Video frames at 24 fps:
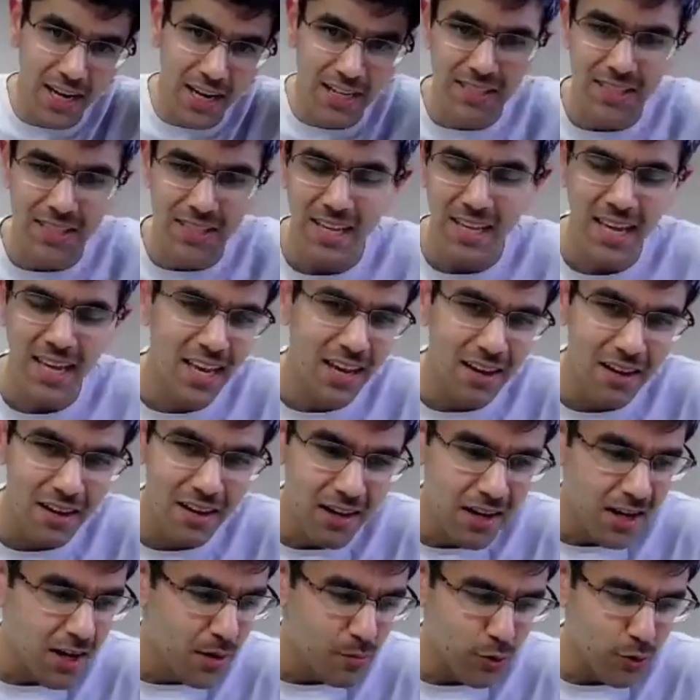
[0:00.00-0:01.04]
that saying,
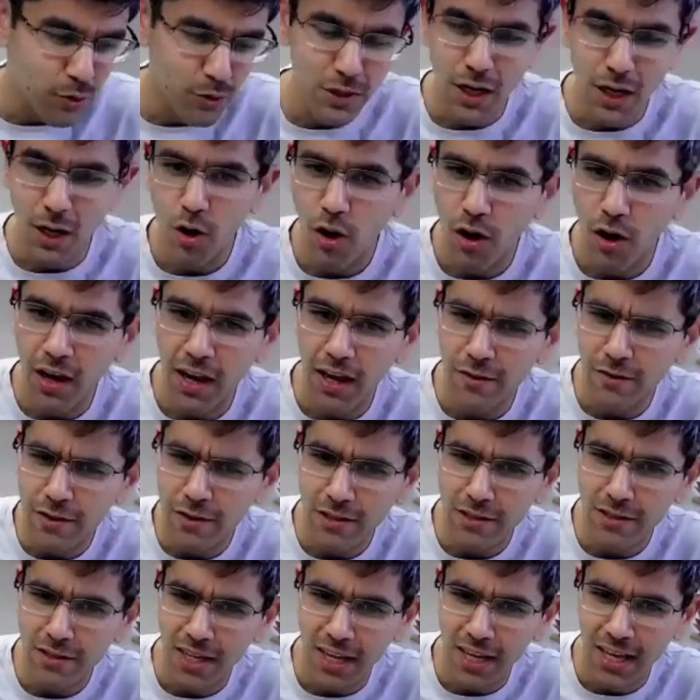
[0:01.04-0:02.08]
hey, post our call, I
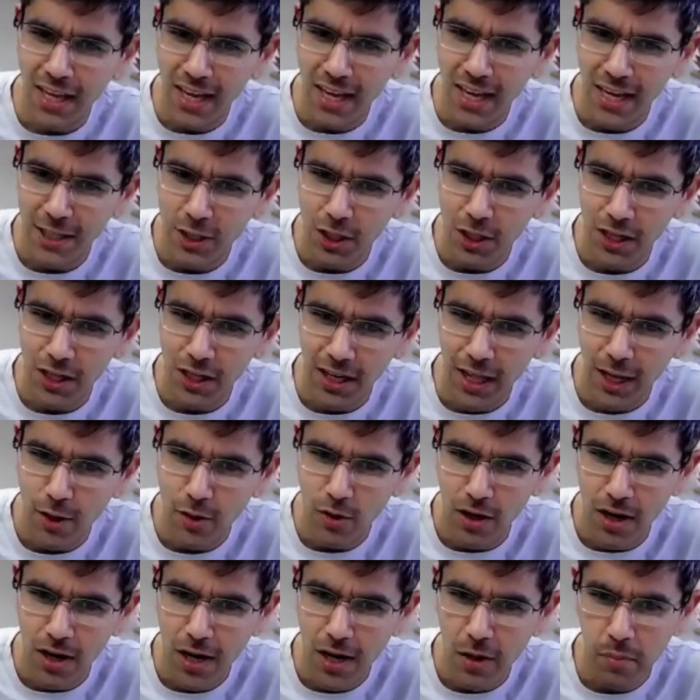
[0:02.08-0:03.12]
was just thinking I should tell
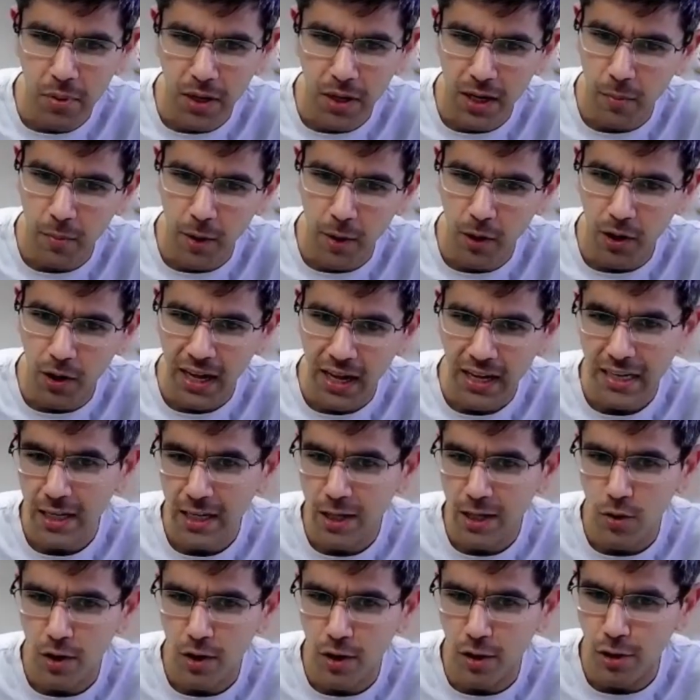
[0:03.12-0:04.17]
you a little bit about, I
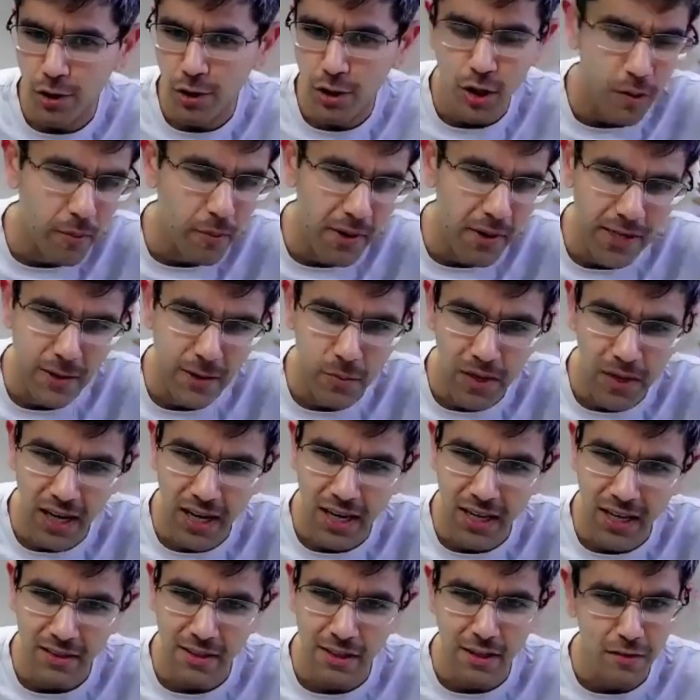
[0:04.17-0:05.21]
didn't do a good job
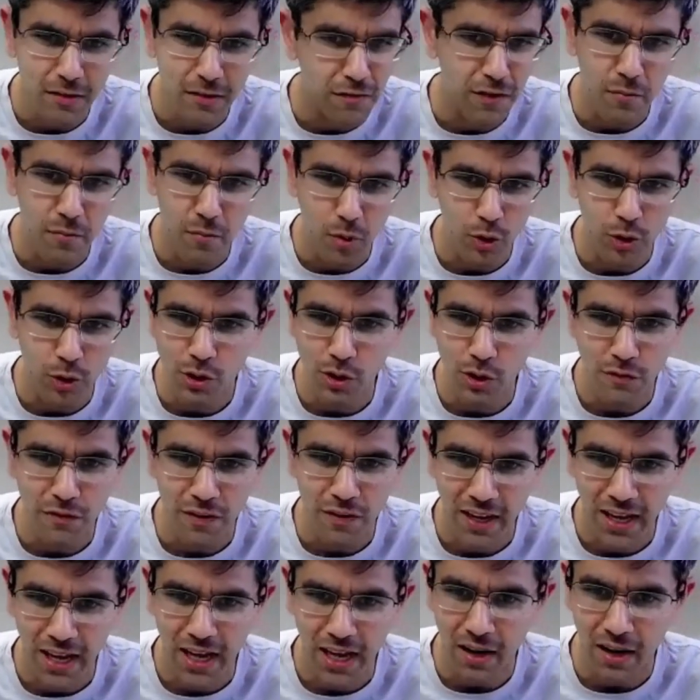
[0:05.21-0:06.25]
explaining the different modes
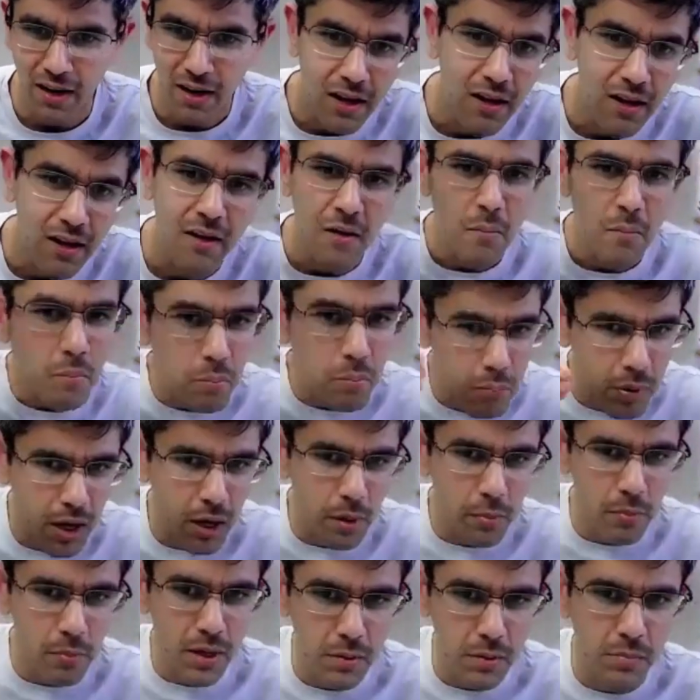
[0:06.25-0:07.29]
of AL,
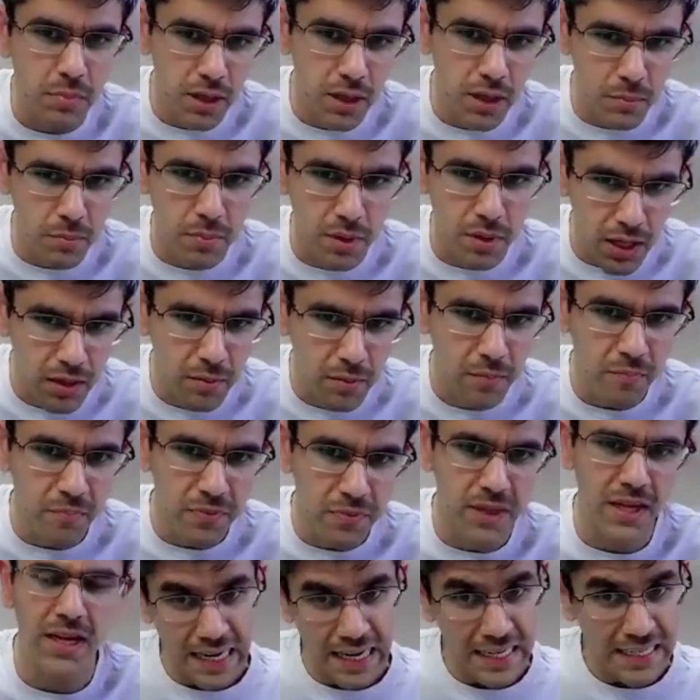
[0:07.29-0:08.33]
blah, blah, blah, blah.
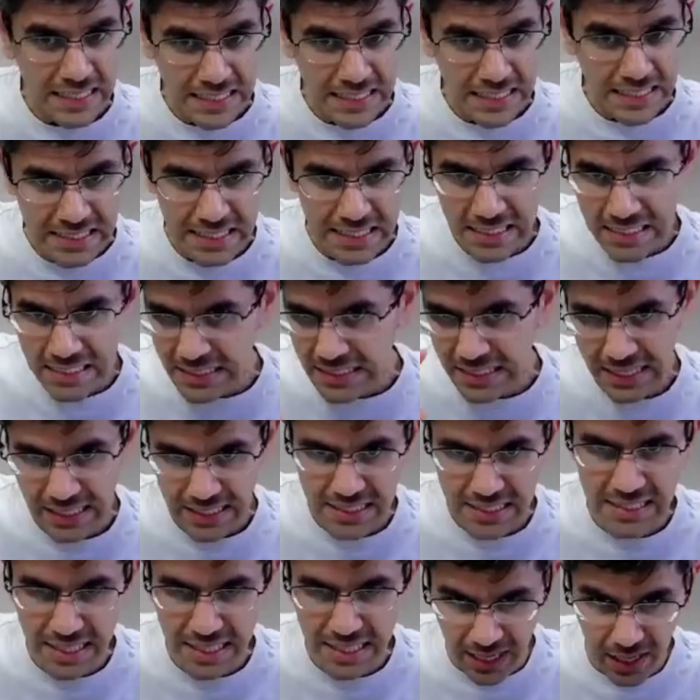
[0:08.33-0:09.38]
That exists,
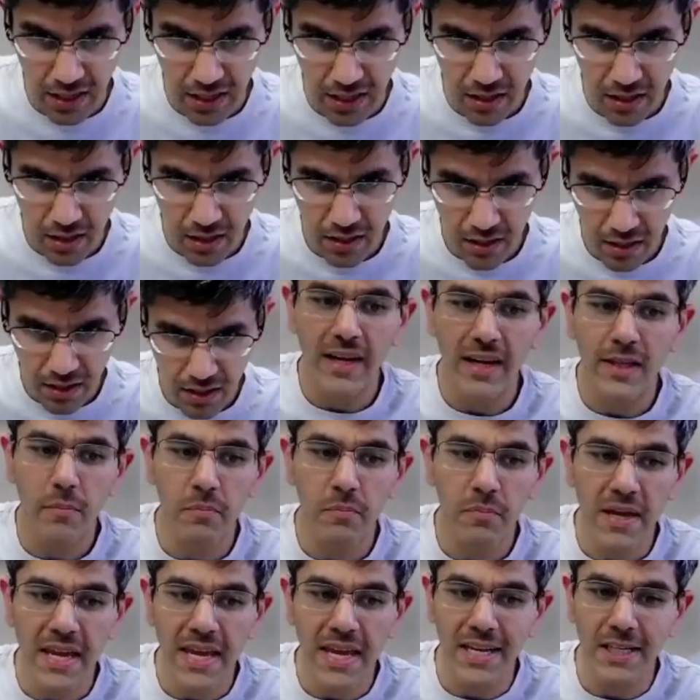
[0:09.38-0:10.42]
that's there. Where
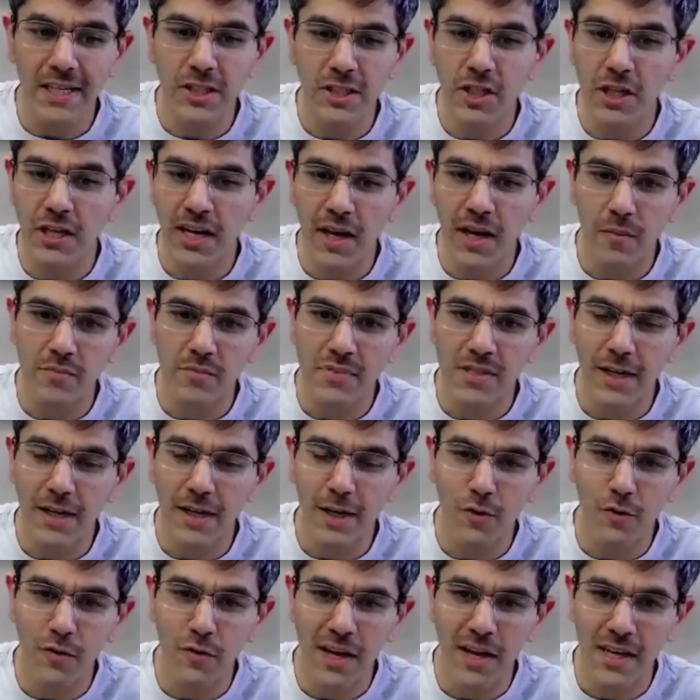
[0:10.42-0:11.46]
the agent comes
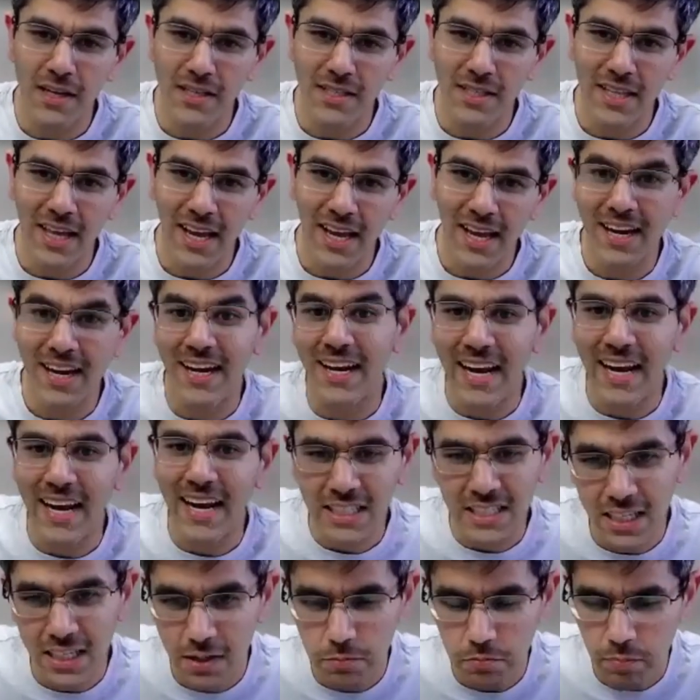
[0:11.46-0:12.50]
into ways like it can
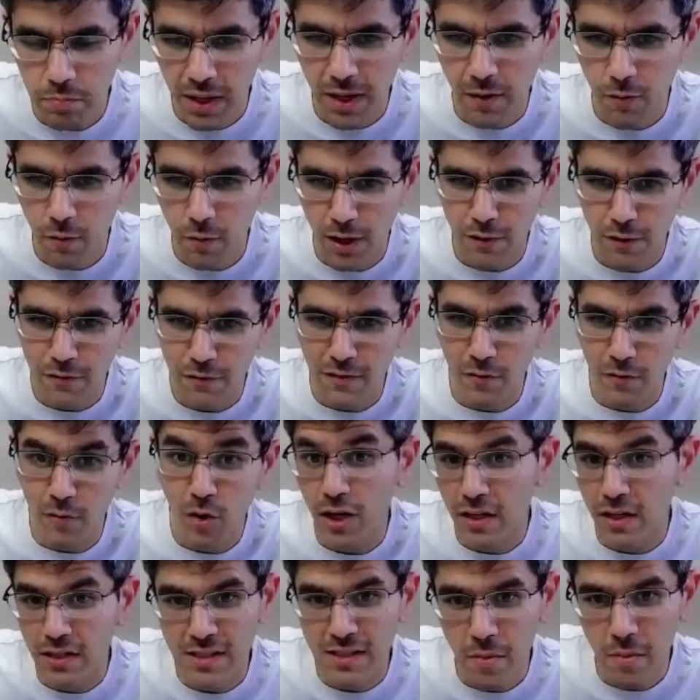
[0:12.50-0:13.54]
actually pick
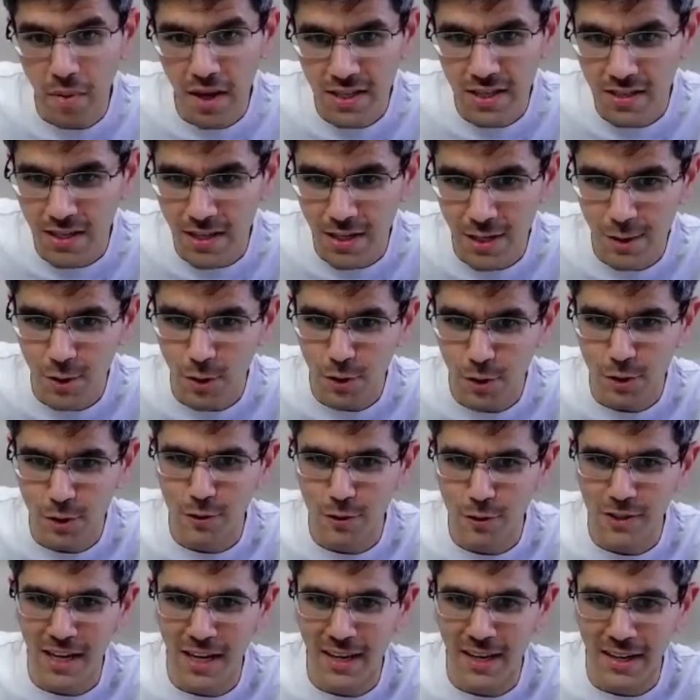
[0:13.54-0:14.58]
what is the best resource
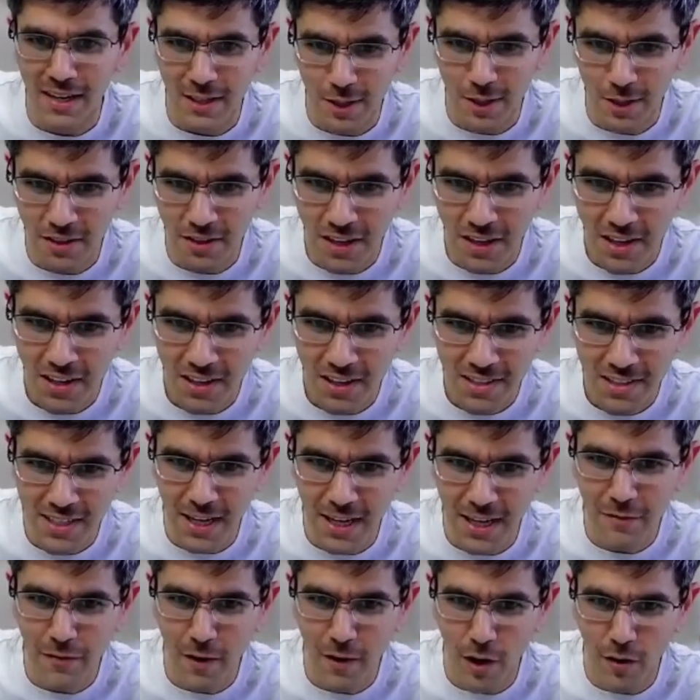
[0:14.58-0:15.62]
to
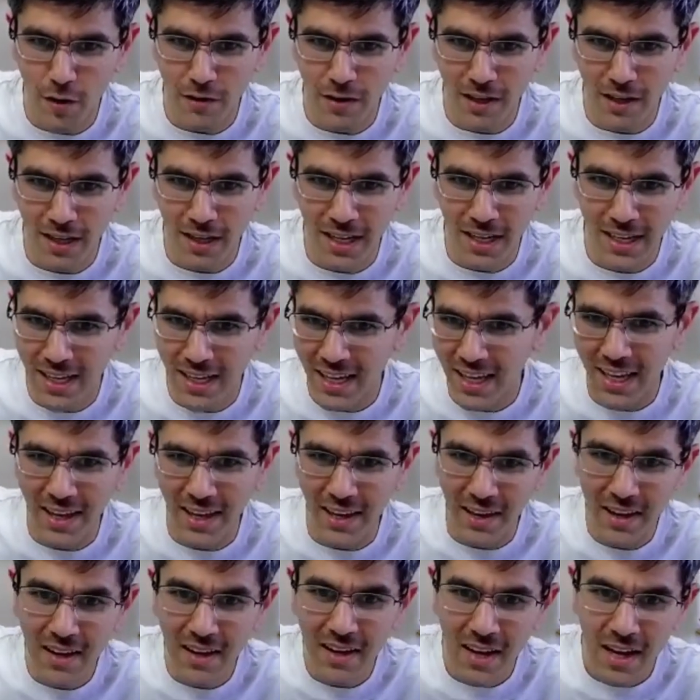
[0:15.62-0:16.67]
send forward, right? Like,
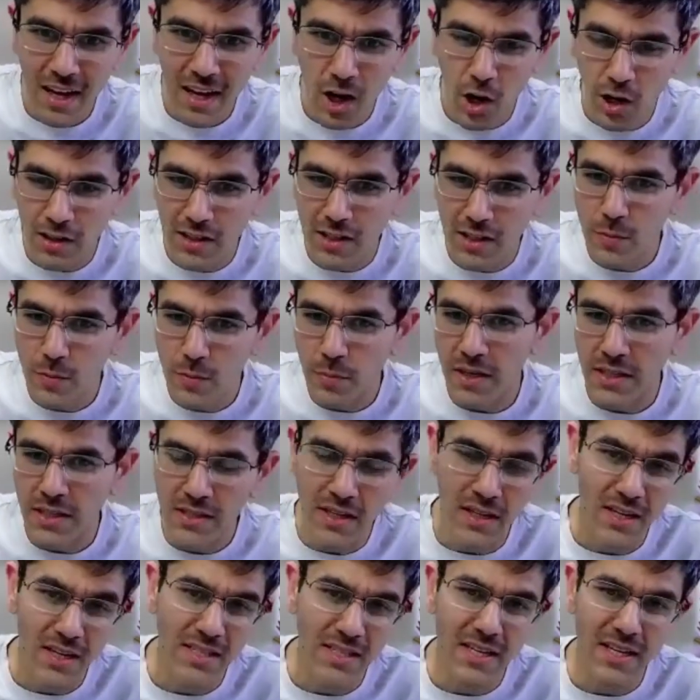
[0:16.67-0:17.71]
hey, or this
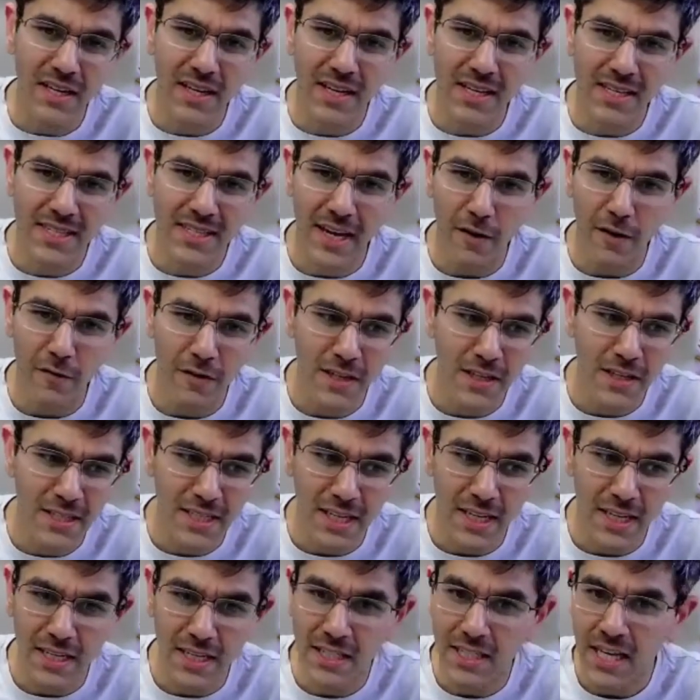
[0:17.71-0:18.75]
person is in discovery
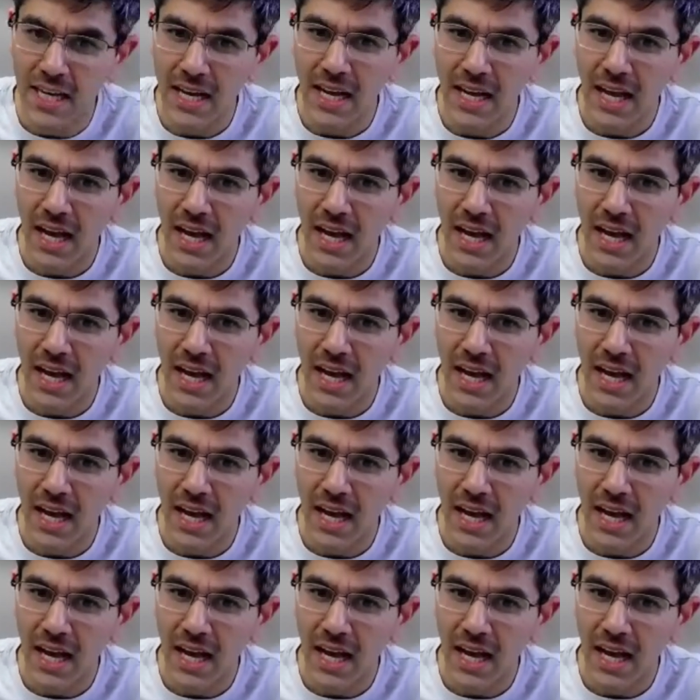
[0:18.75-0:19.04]
stage.